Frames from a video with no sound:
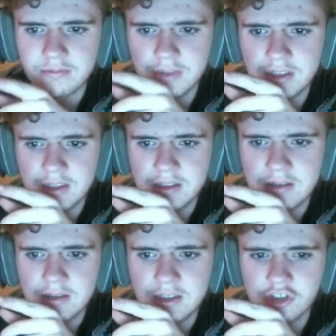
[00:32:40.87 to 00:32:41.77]

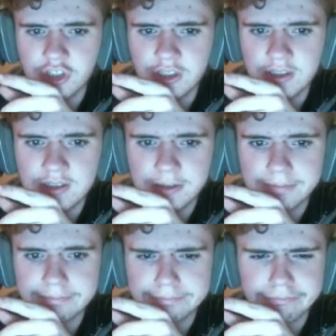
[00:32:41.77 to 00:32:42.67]
Disjus.
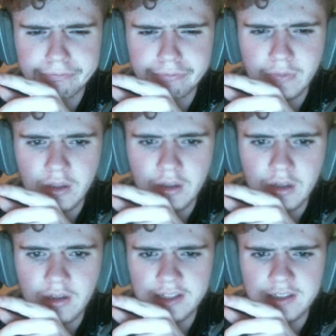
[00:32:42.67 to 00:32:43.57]

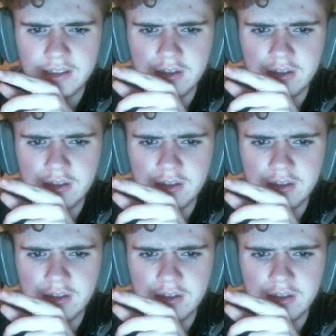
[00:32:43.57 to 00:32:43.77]
Classic